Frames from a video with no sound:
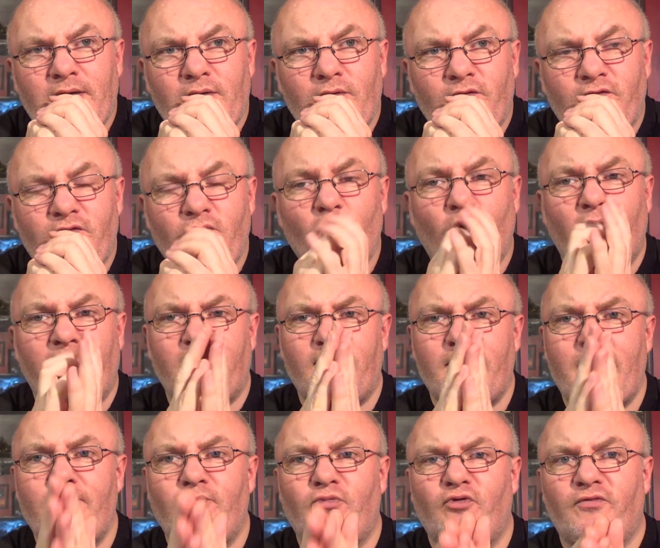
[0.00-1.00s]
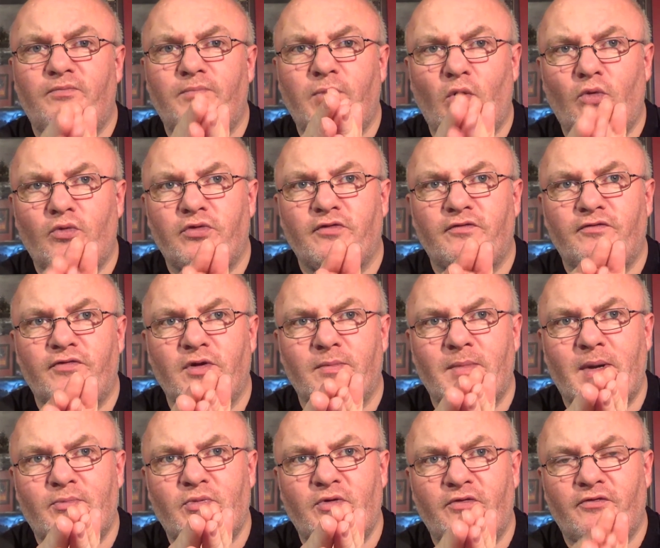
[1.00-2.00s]
From what I remember of both of them,
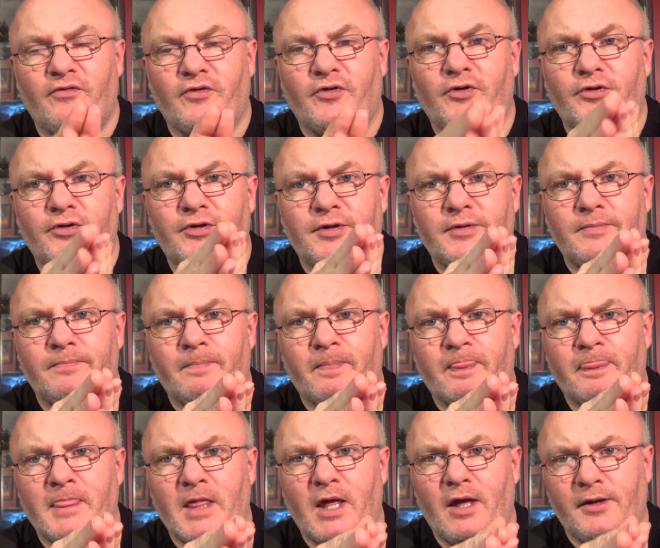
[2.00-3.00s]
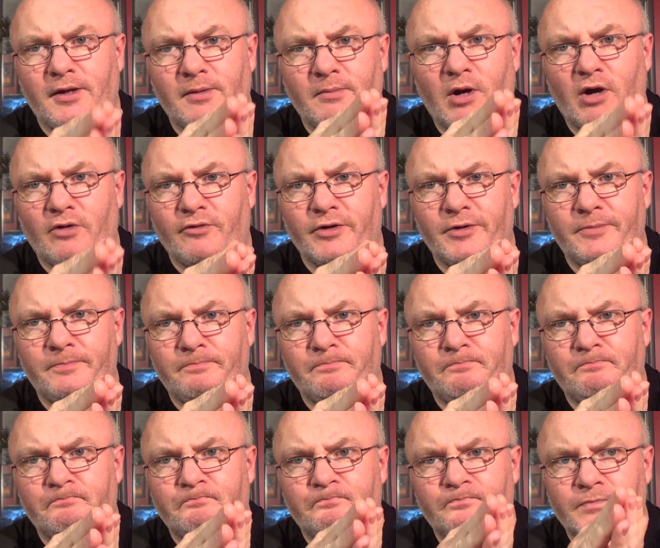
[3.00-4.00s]
I preferred Arkham Horror
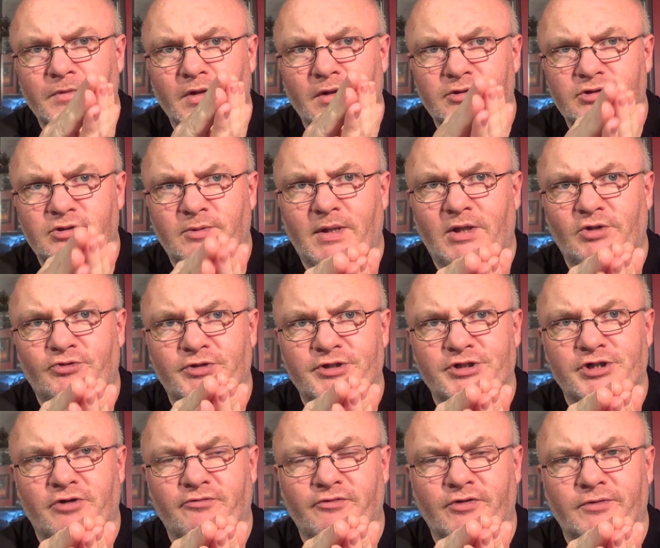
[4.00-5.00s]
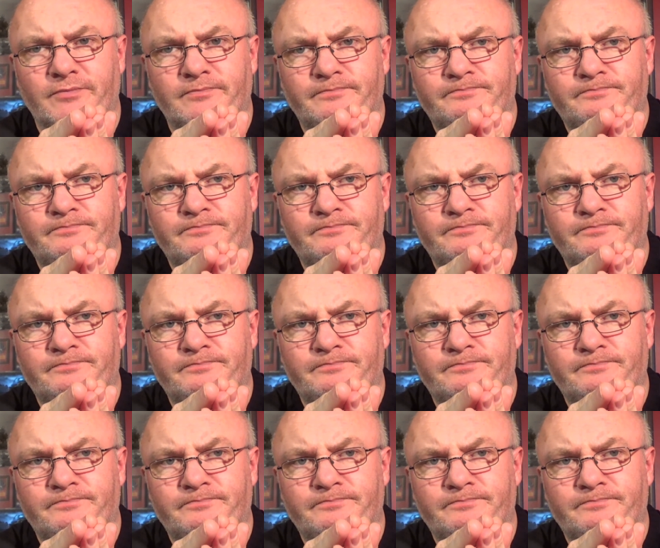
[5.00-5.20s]
to Eldritch Horror.